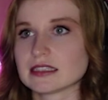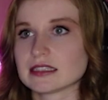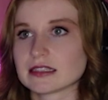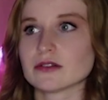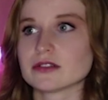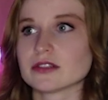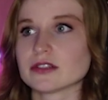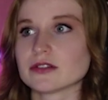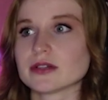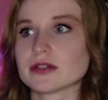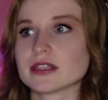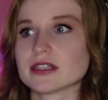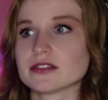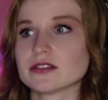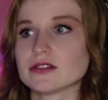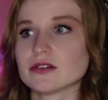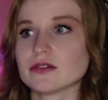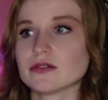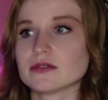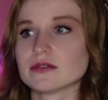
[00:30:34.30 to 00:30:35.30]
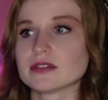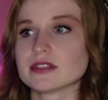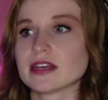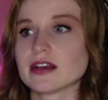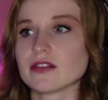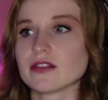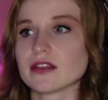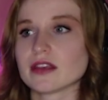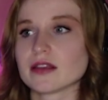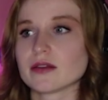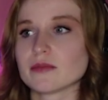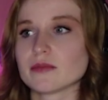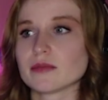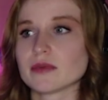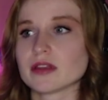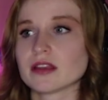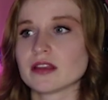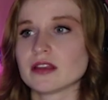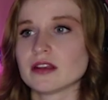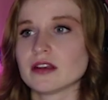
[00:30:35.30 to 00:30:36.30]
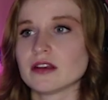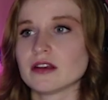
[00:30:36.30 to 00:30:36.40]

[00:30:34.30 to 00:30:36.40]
Don't do it. Don't tell them.